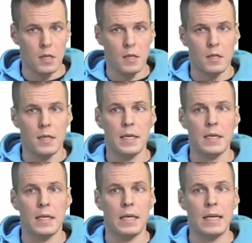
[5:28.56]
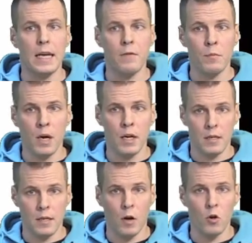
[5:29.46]
Then everybody
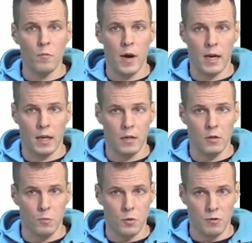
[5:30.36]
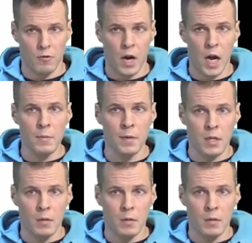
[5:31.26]
is automatically subscribed.